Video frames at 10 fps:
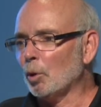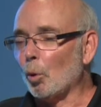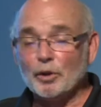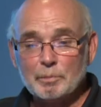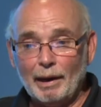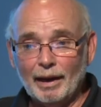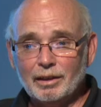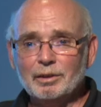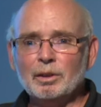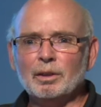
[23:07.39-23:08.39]
horseback
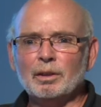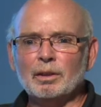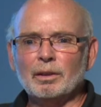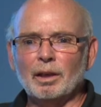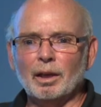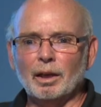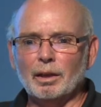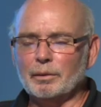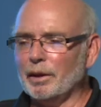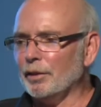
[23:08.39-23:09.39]

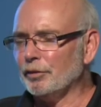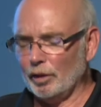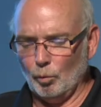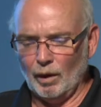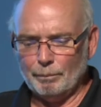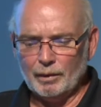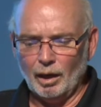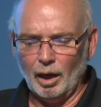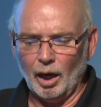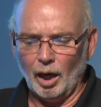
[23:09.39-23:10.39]
and so on.
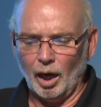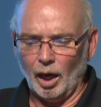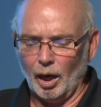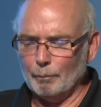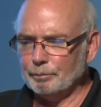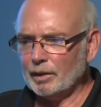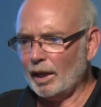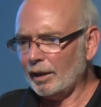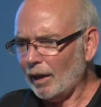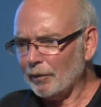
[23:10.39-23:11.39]

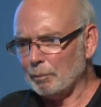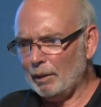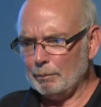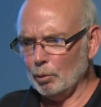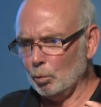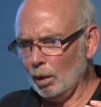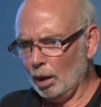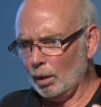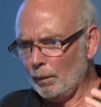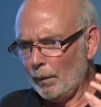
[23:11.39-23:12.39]
And other
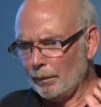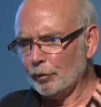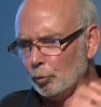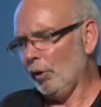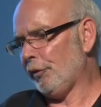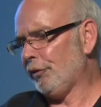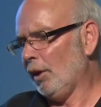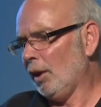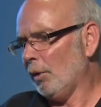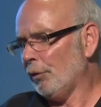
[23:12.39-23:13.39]
people, this was
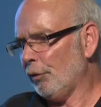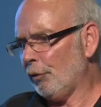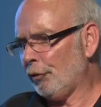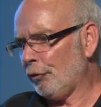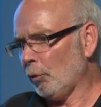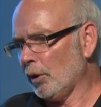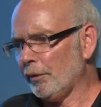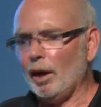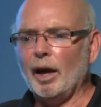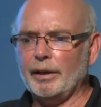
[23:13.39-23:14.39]
sort of
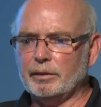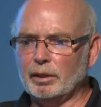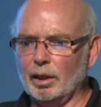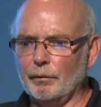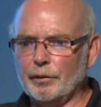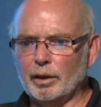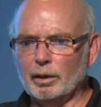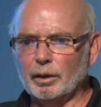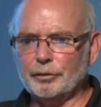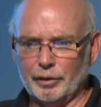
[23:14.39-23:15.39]
the height of
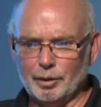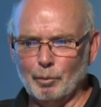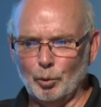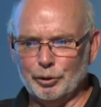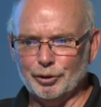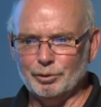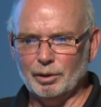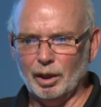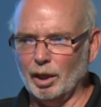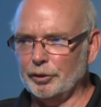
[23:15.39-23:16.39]
their ceremonial
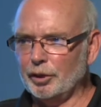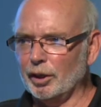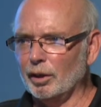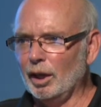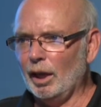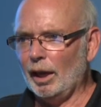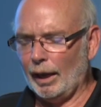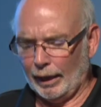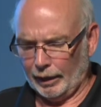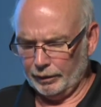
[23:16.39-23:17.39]
year,
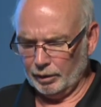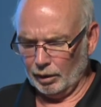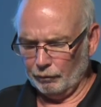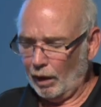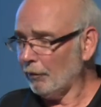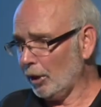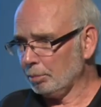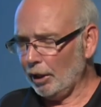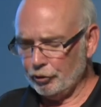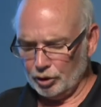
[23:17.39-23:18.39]
and a very
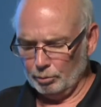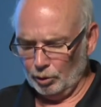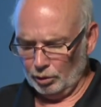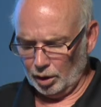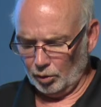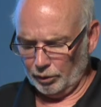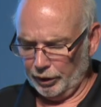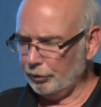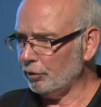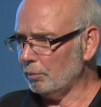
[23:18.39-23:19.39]
pleasurable,
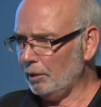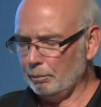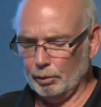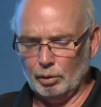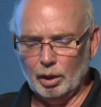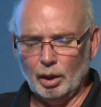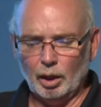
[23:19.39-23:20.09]
according to the people